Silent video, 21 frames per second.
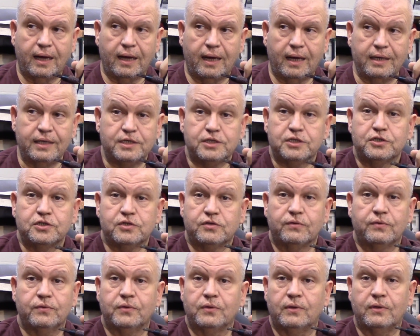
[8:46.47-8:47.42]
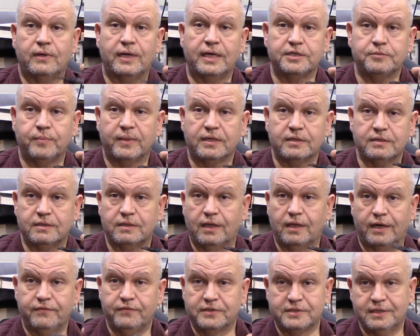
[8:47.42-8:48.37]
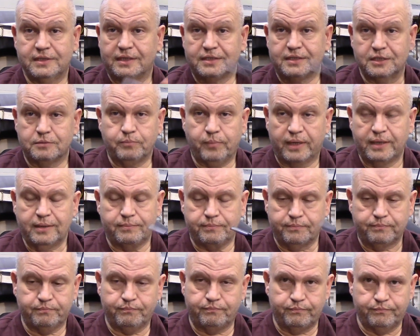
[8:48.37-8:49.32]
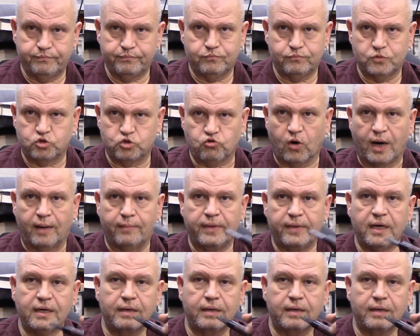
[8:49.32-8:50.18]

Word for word: And this is true in all aspects of life. It's not just pipe drama.